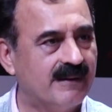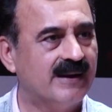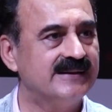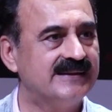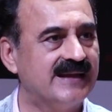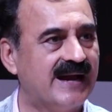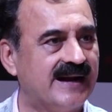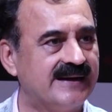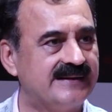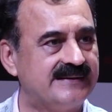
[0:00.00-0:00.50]

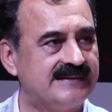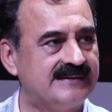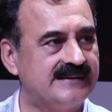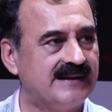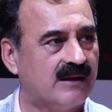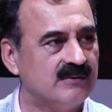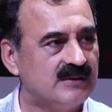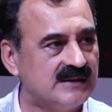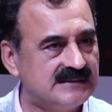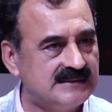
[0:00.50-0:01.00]
Forget about
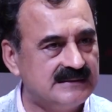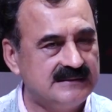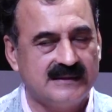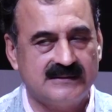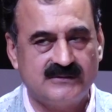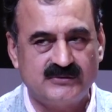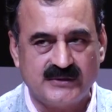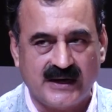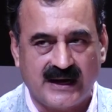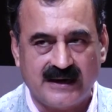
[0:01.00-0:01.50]
that.
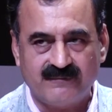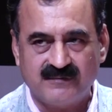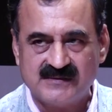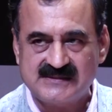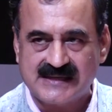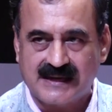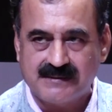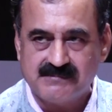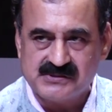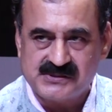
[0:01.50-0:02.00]
Now the
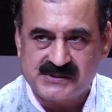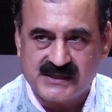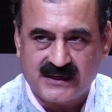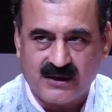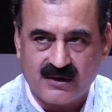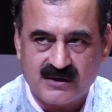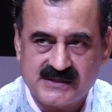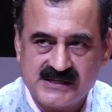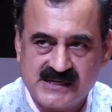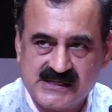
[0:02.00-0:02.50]
train for
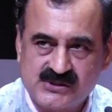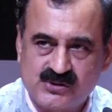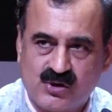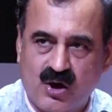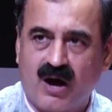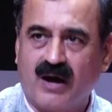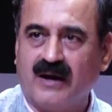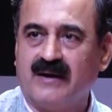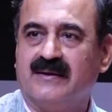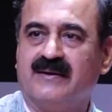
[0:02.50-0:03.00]

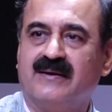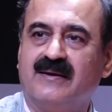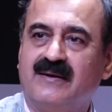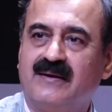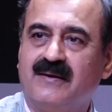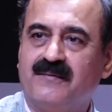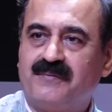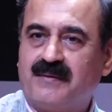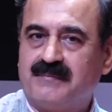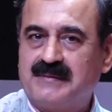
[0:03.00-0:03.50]
cybersecurity is
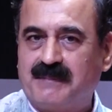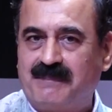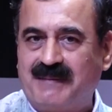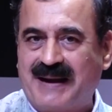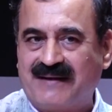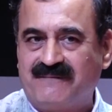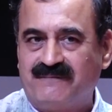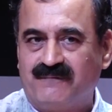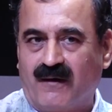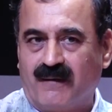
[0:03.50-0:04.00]
gone
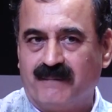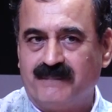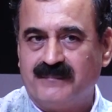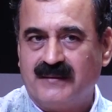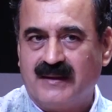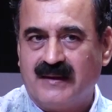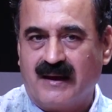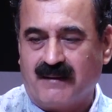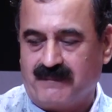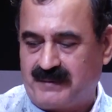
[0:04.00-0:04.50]
from the
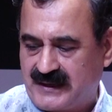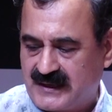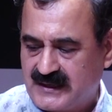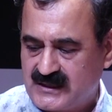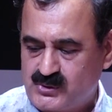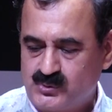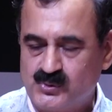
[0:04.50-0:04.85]
platform.